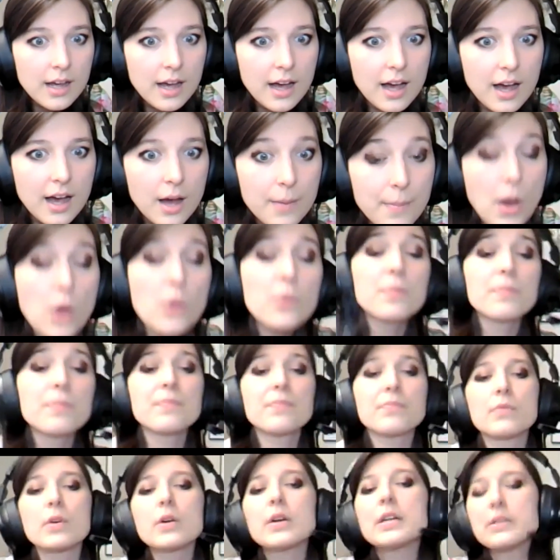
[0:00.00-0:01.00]

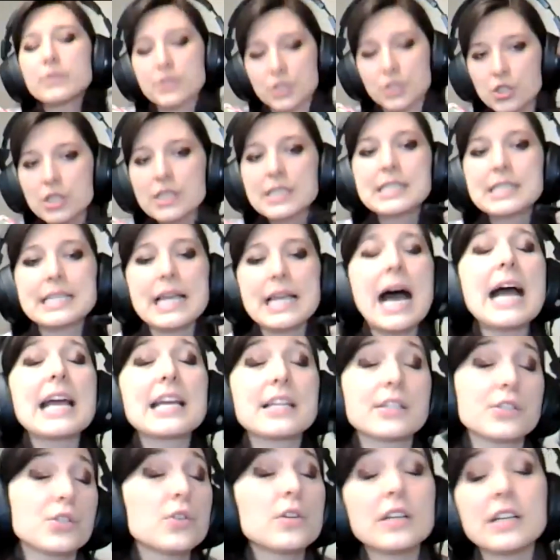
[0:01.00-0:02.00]
It was just tie
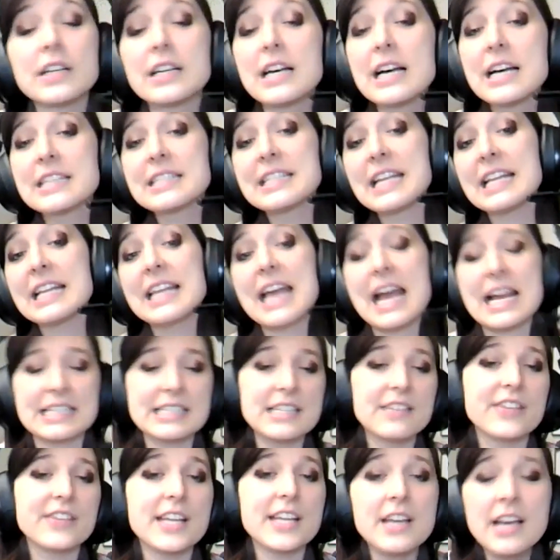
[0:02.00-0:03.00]
it to a daily
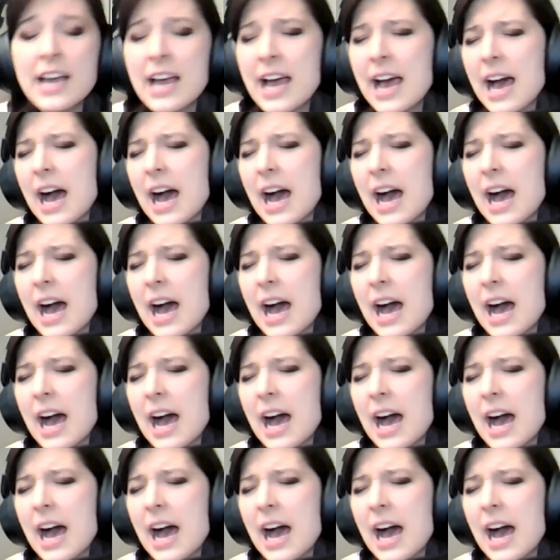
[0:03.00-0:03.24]
activity.